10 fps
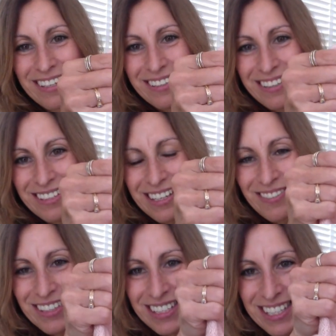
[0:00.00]
just
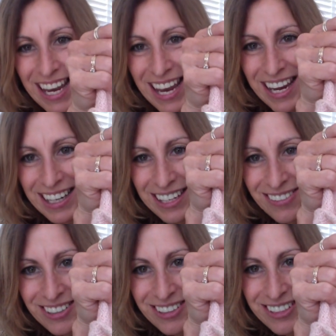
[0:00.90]
even the tag,
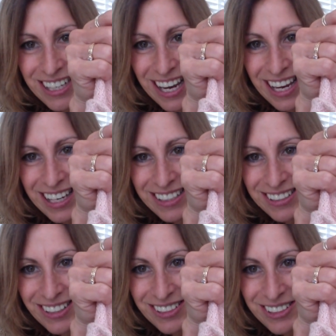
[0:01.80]
even her tags are